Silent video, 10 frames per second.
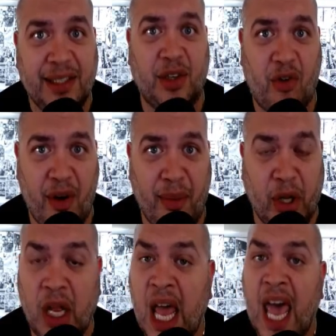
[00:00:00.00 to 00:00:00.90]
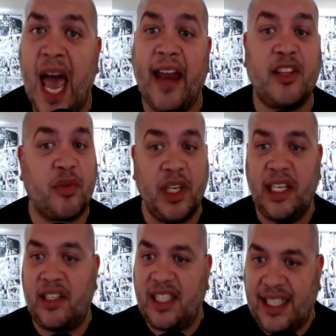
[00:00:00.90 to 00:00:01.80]
criminal. And it's really
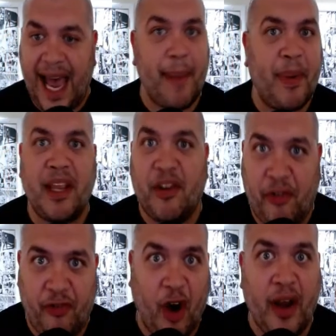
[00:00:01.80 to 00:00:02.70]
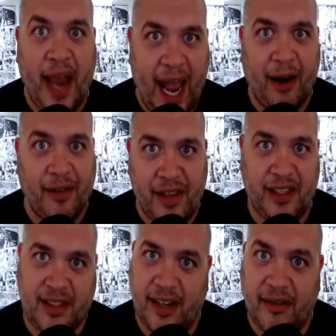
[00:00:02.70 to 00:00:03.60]
sapping the fun out of these
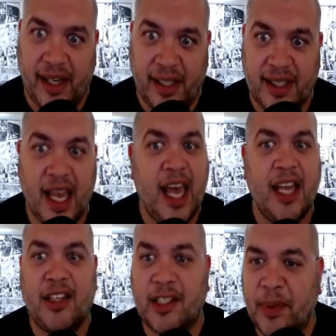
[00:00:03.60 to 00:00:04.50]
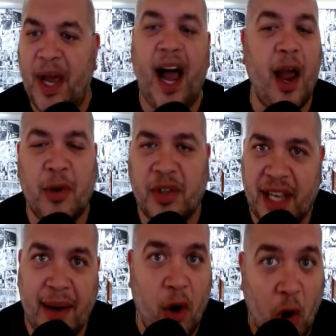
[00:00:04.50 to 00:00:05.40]
series. I understand,
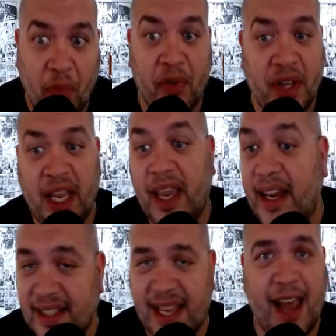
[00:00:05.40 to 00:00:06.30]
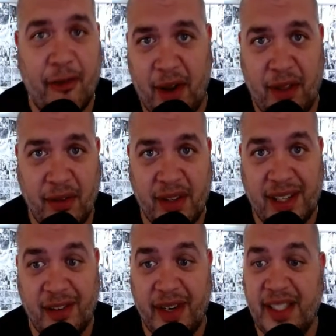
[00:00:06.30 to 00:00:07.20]
hopefully it is halfway through the
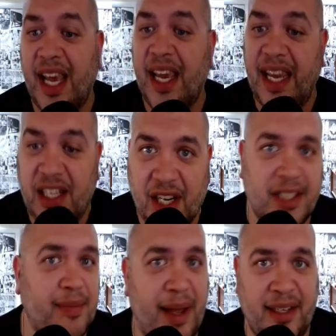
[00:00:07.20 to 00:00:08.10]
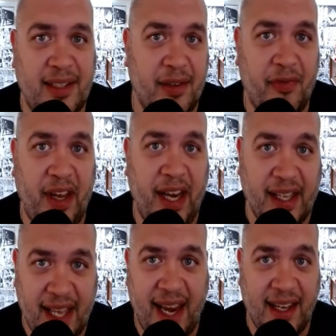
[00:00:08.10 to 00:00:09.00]
series. He just met his defeat at the
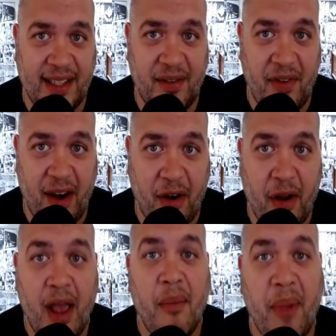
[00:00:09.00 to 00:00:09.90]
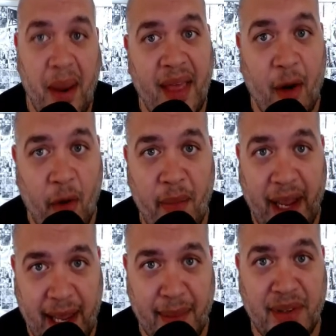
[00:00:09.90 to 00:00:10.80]
hands of Vader. Maybe that will make
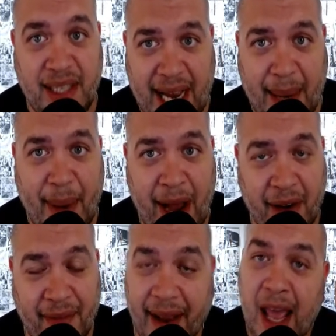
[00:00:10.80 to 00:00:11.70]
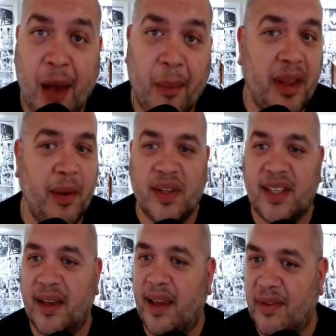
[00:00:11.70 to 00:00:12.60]
him snap out of it. But he
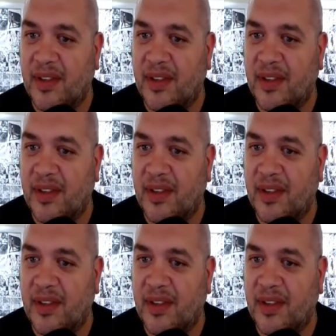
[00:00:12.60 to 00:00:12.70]
was